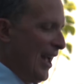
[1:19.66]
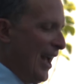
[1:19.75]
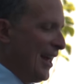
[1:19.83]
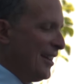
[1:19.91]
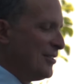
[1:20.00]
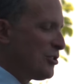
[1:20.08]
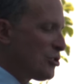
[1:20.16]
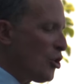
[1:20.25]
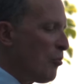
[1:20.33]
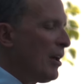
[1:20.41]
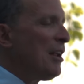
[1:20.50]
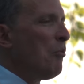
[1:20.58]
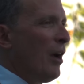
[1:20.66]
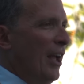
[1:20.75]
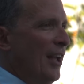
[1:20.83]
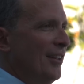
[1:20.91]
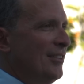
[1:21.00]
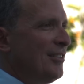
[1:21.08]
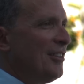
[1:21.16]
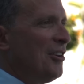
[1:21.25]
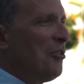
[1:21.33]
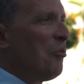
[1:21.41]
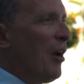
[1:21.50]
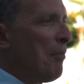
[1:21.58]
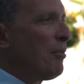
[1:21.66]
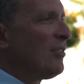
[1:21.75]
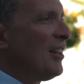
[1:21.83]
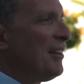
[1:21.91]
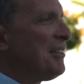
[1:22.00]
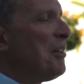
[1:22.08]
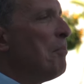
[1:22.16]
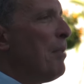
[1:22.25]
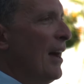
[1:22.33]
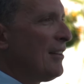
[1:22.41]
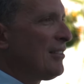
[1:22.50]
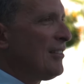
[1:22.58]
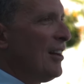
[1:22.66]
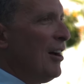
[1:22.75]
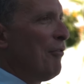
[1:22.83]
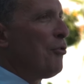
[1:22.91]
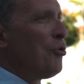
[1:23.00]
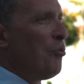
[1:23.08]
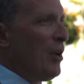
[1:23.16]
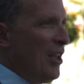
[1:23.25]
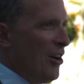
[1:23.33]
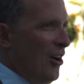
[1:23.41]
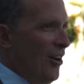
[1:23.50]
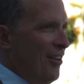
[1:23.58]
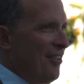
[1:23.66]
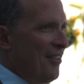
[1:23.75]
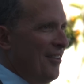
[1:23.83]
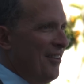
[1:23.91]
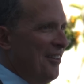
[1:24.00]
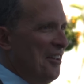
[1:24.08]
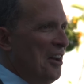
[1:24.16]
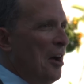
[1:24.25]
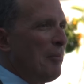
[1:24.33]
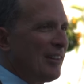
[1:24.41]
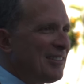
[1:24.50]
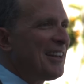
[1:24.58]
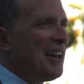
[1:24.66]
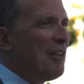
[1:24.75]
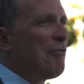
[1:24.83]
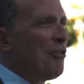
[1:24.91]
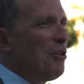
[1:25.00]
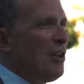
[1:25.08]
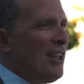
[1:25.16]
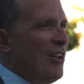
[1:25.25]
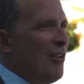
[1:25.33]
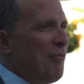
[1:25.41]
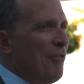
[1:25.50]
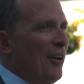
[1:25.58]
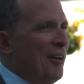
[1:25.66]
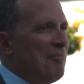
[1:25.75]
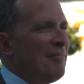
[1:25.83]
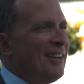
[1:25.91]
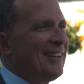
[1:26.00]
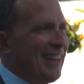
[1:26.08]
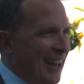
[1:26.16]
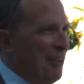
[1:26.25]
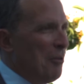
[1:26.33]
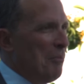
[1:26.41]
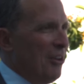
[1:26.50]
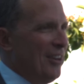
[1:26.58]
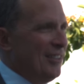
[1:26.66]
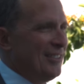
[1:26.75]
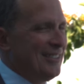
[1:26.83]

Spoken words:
and in so many ways represents the best of who we are. I'm excited for you to hear from Kenny Ramirez.